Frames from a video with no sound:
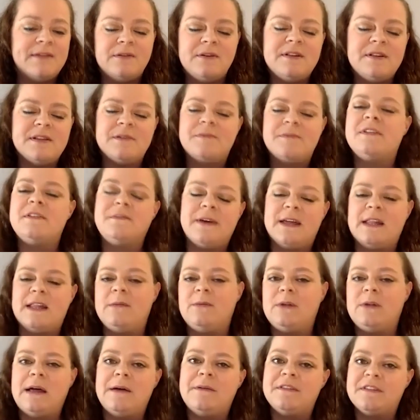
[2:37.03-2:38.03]
soon as it was
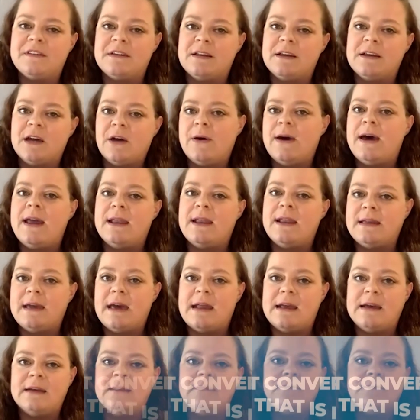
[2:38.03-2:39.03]
available, I was going to go ahead and get it.